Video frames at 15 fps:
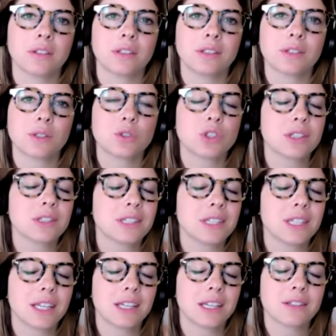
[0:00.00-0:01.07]
So just
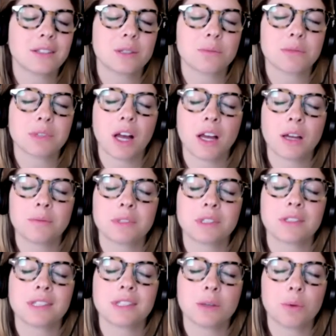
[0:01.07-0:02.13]
taking some time to
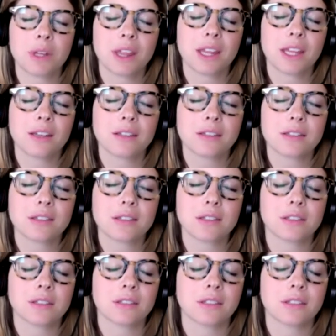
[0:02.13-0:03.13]
sit with this,